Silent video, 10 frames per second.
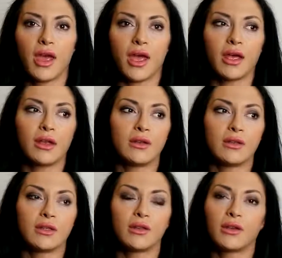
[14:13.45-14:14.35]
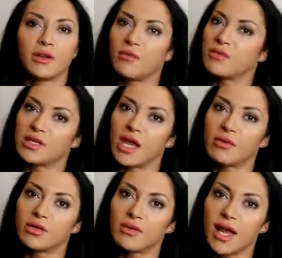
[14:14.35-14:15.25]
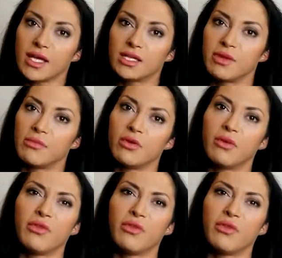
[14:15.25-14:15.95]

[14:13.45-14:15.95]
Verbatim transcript: and I'm just able to relax a bit more.